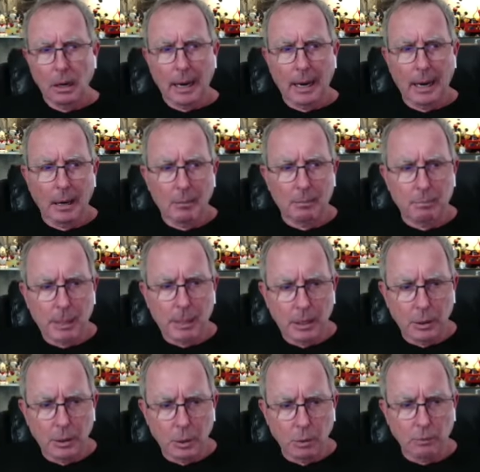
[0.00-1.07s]
And
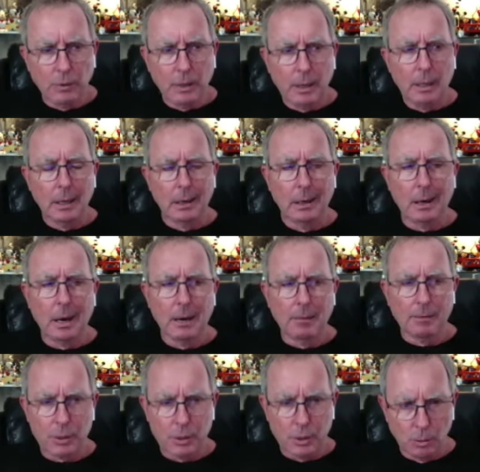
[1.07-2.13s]
being goofy and kind
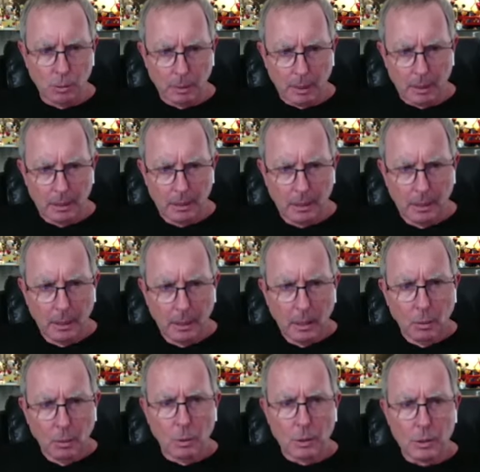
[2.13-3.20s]
of stupid
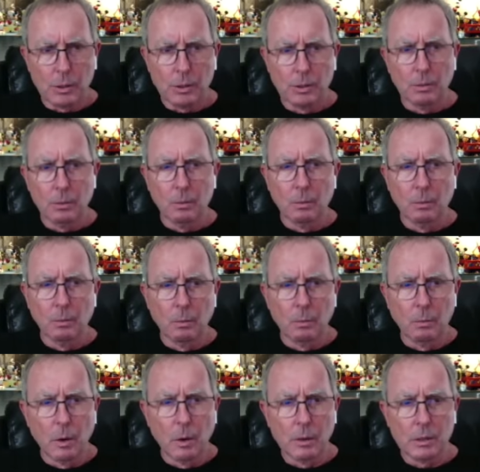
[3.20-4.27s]
was
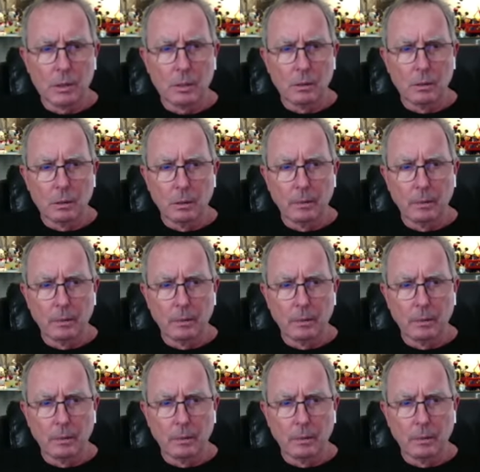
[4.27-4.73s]
was